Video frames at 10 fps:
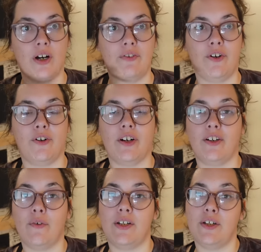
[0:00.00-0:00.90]
If you're
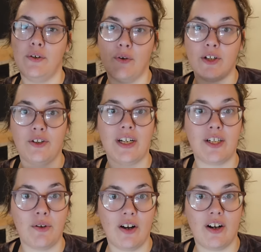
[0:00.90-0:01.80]
doing two doors, you get
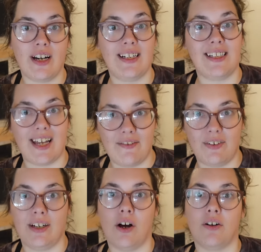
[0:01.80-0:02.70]

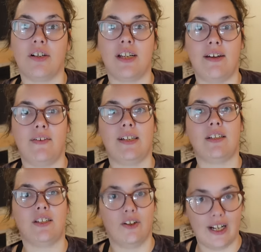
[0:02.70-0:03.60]
$270 savings.
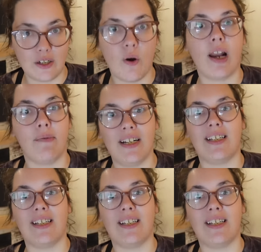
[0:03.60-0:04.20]
So that's quite a bit of